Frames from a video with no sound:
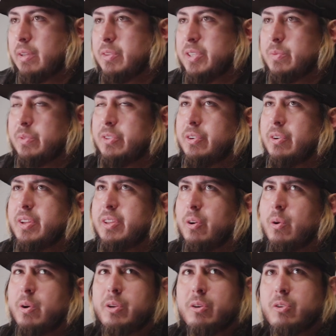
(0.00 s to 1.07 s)
It was during
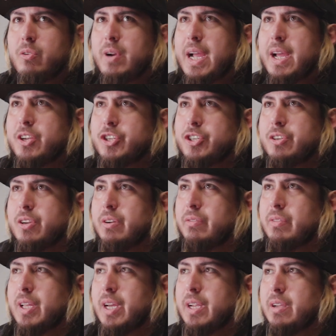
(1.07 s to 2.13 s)
the oil crash
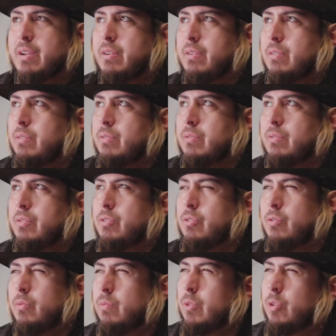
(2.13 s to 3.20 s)
of like
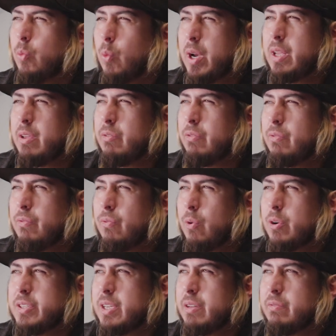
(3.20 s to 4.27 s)

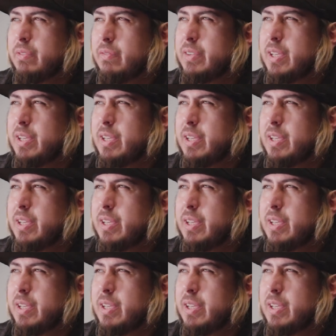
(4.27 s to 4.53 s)
2014, 15,